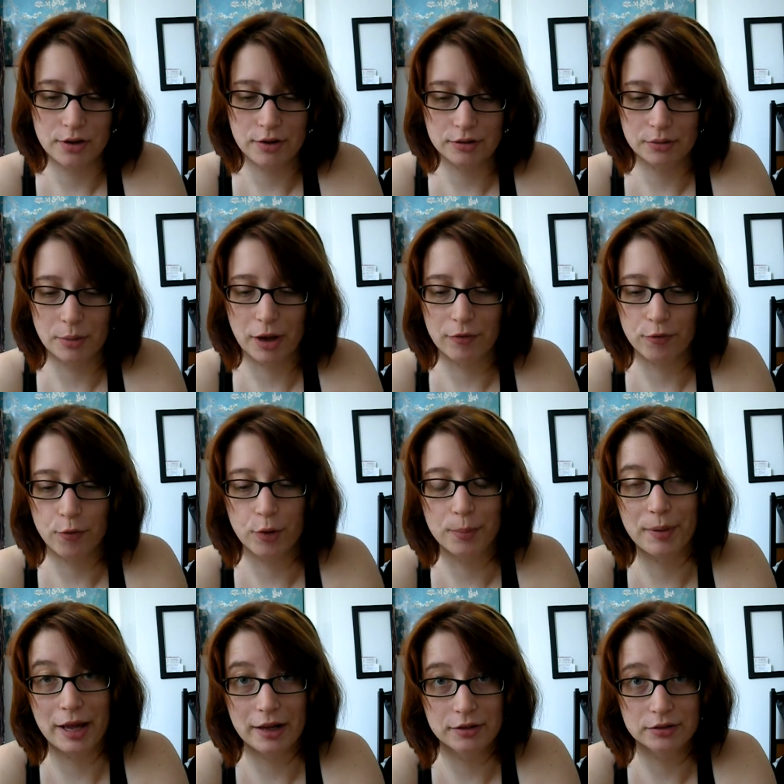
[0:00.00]
So that was about
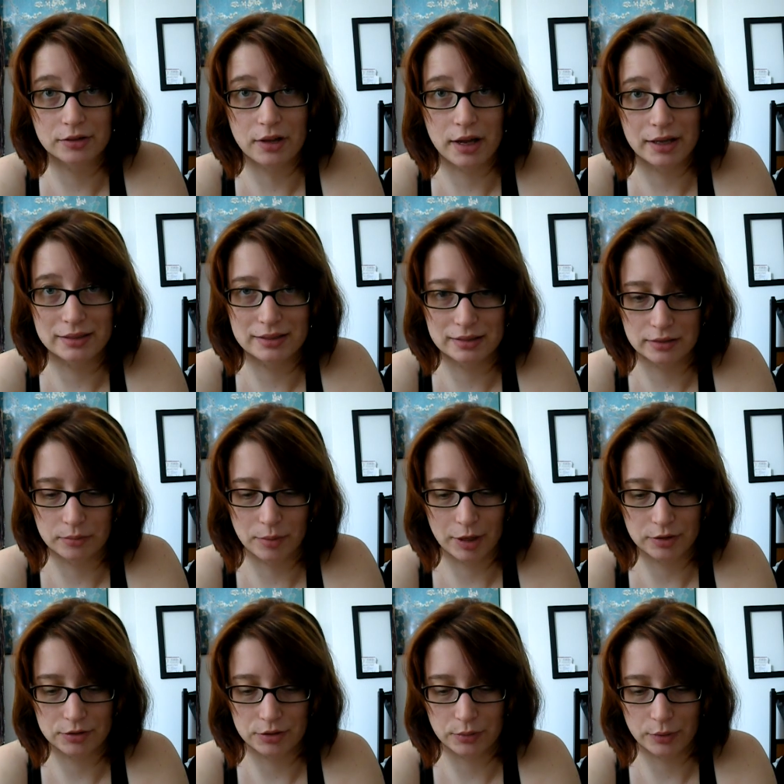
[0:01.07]
four pounds lost in
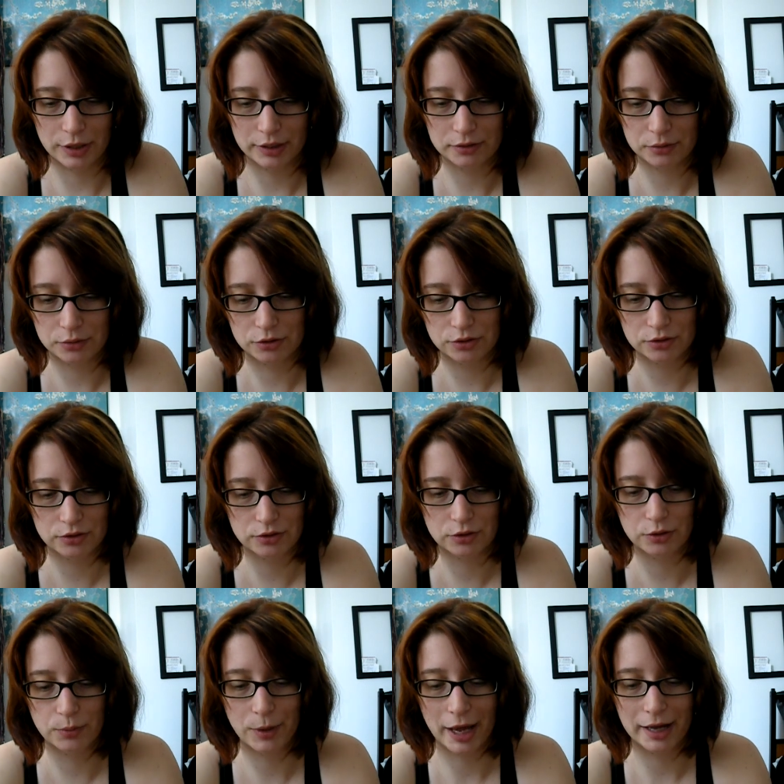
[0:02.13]
about two weeks, which
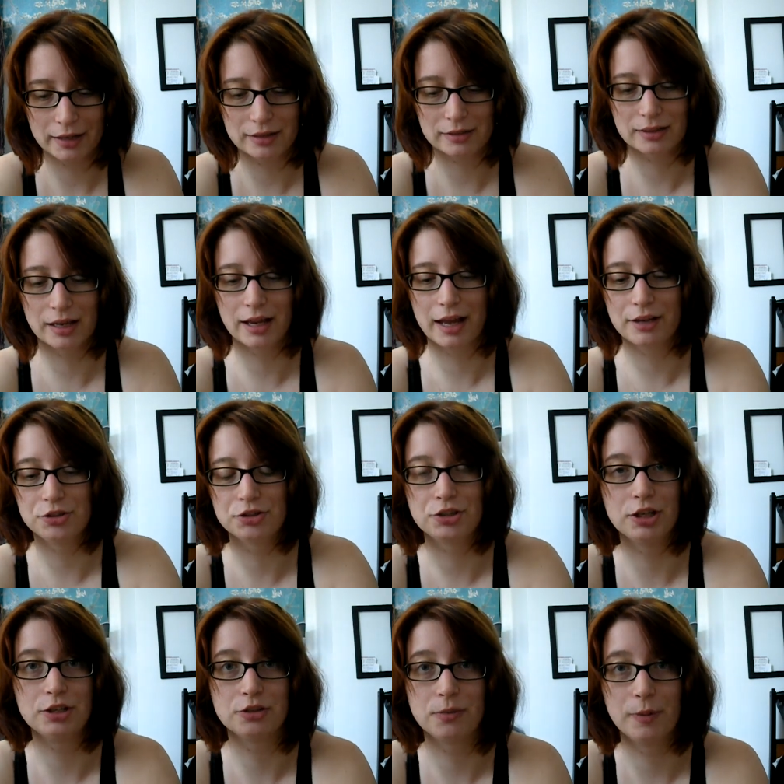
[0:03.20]
isn't too bad because I hadn't
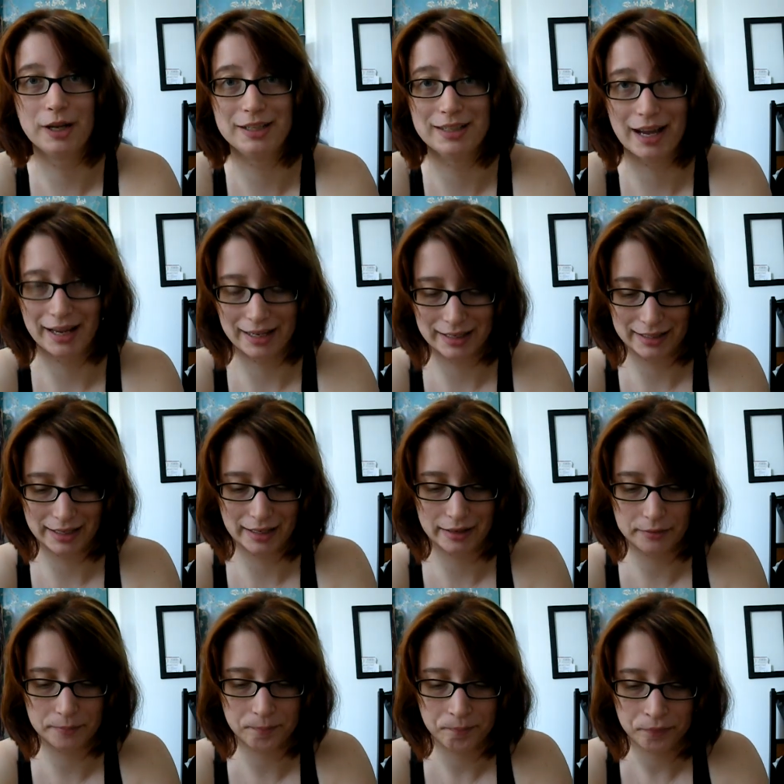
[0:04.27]
changed my diet
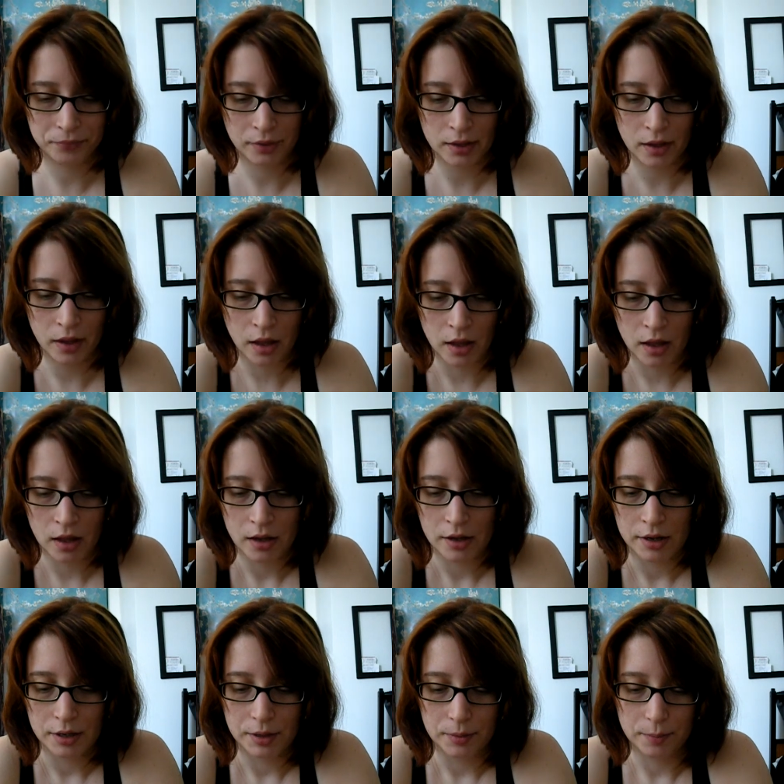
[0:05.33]
yet.
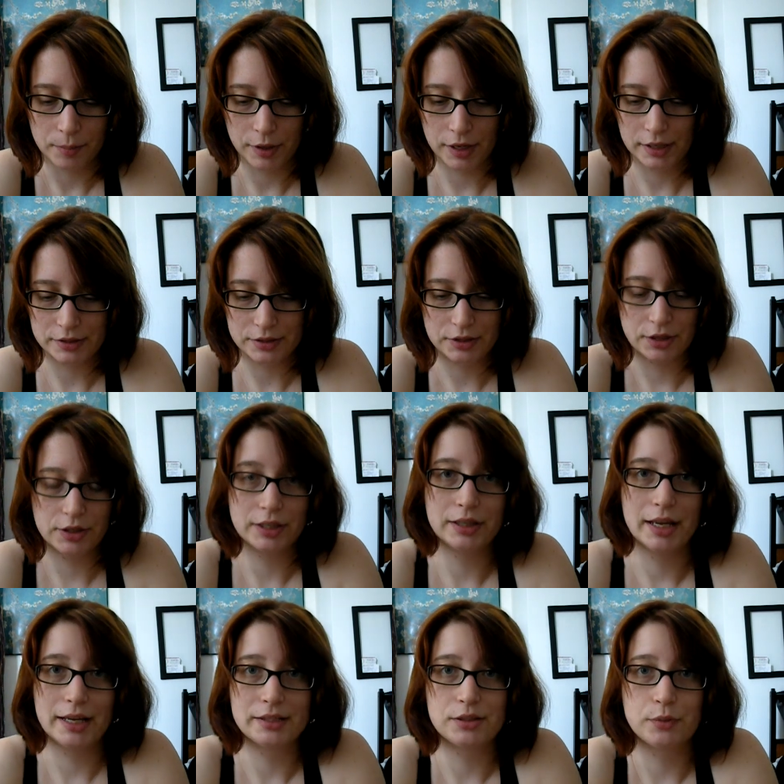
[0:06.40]
But
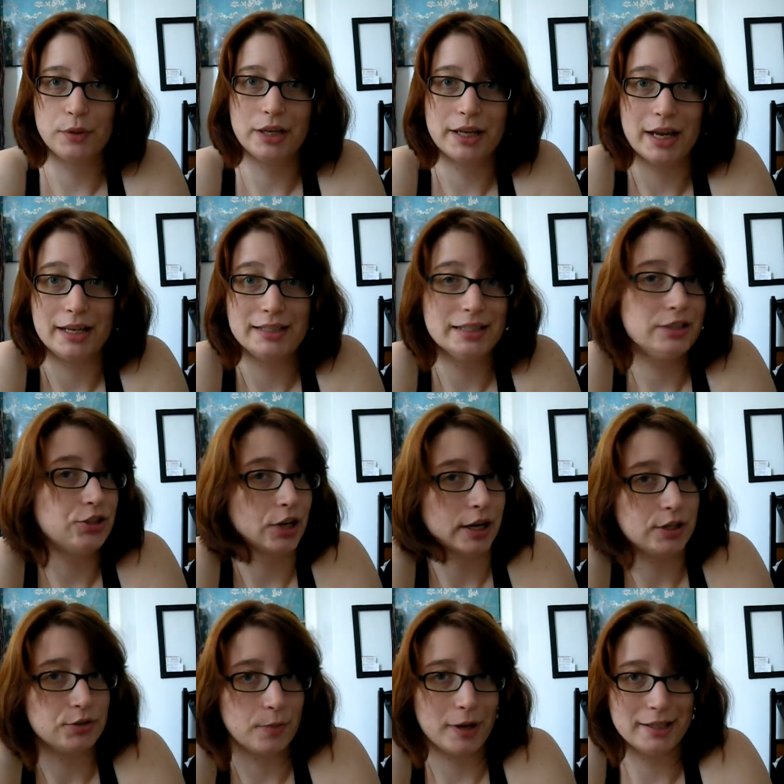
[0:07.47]
starting last week, I did
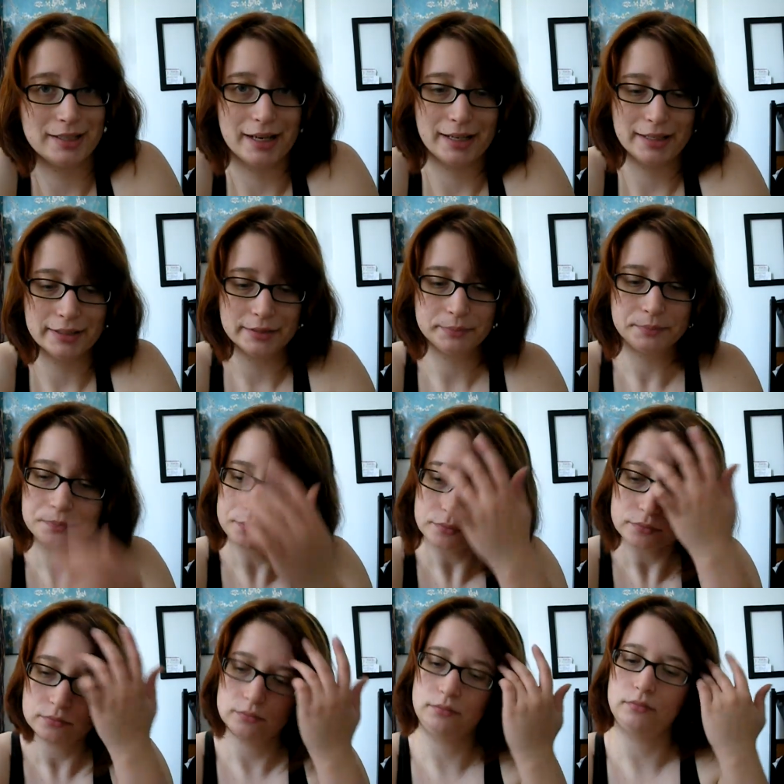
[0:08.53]
change my diet,
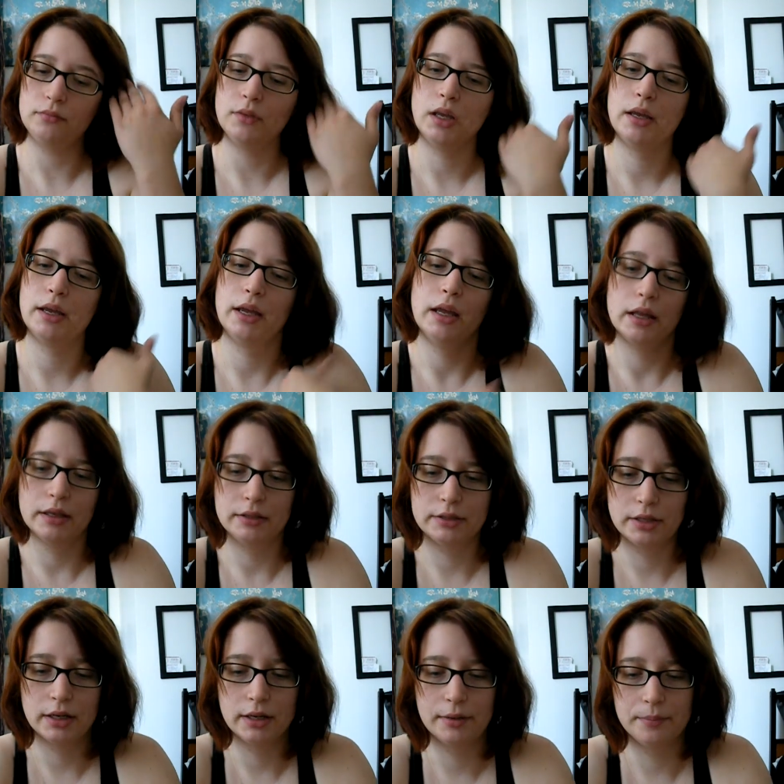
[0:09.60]

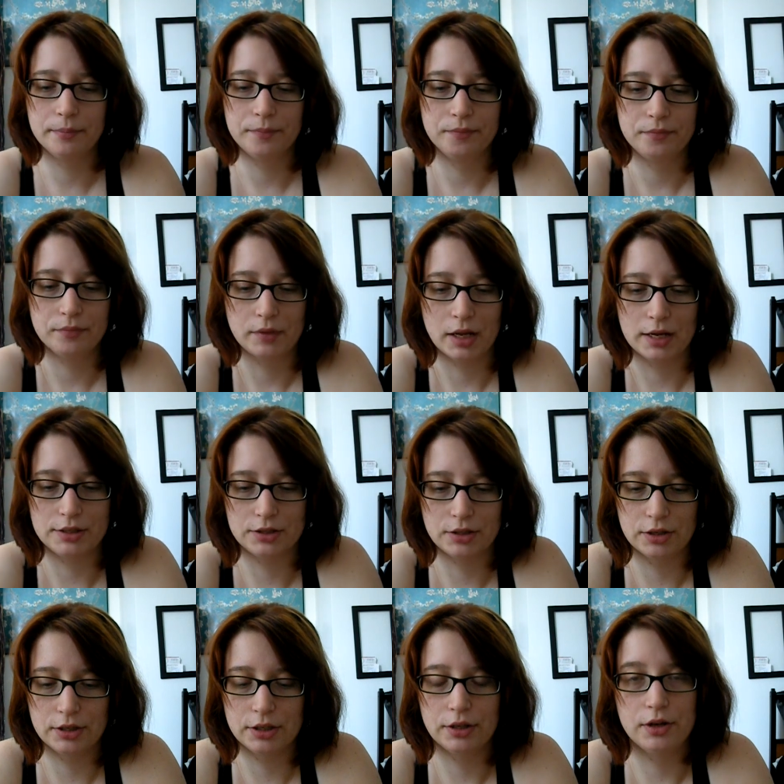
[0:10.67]
and um, I
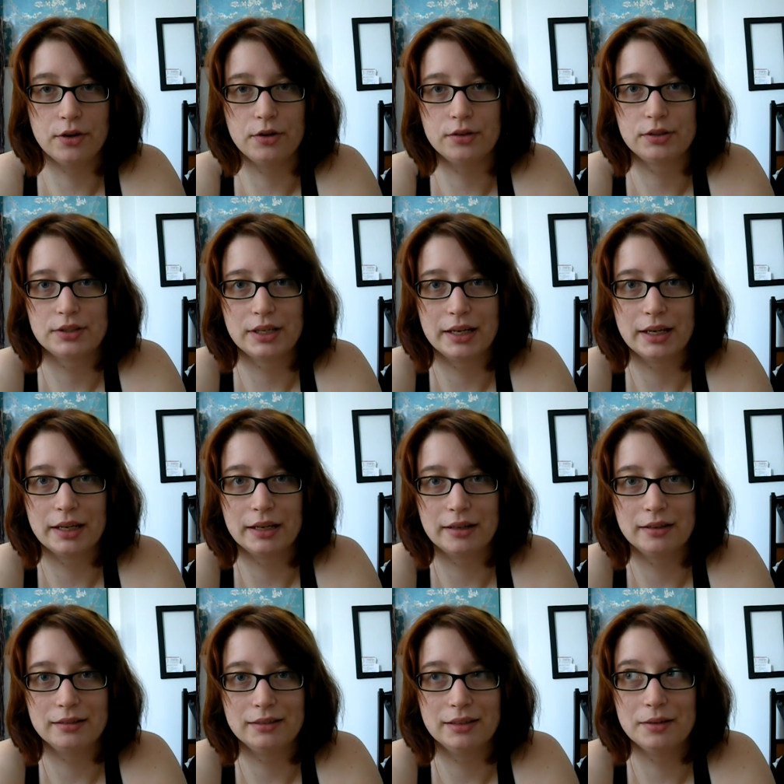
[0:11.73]
started
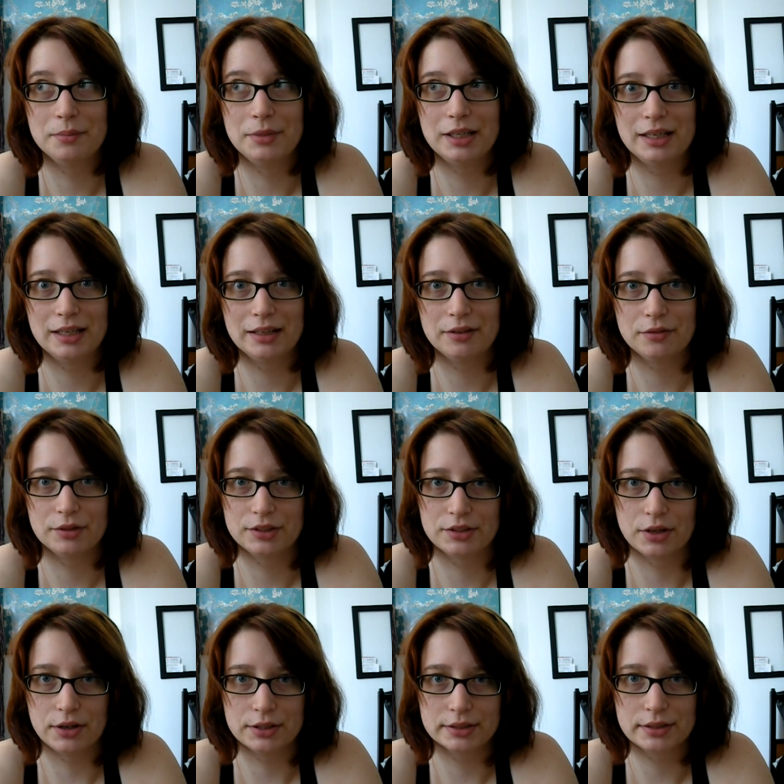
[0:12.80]
noticing immediate
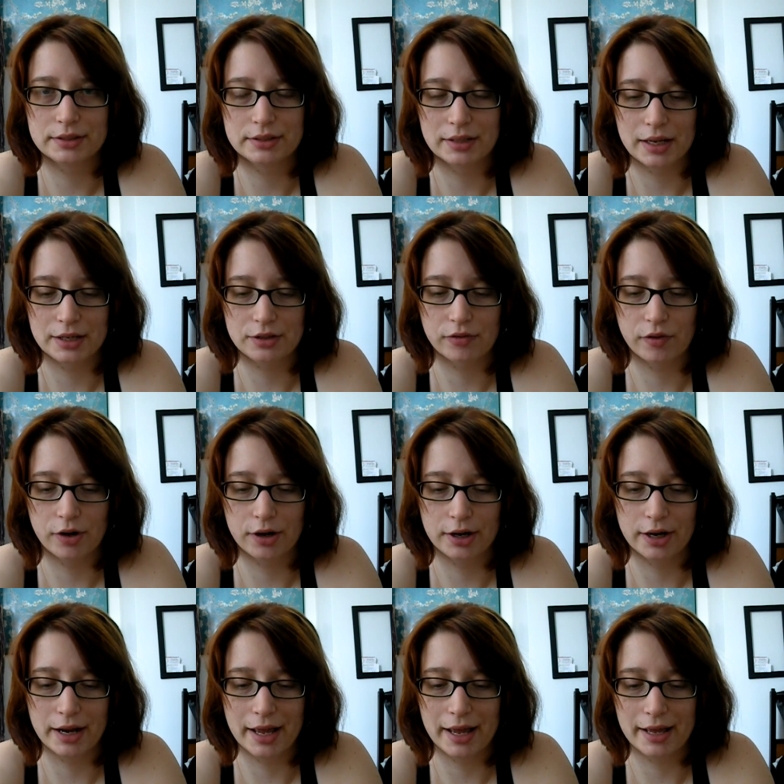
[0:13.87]
results as
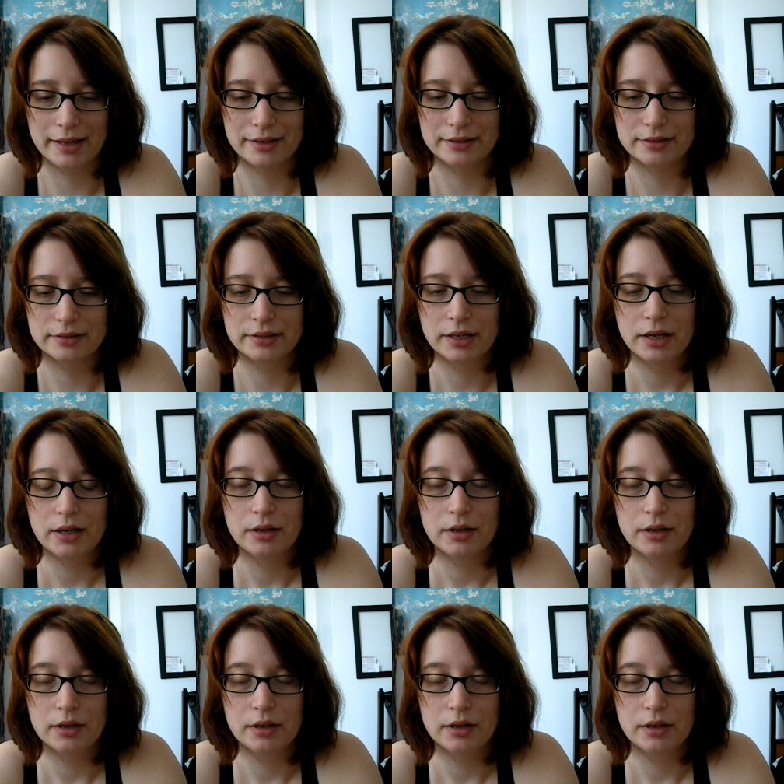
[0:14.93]
far as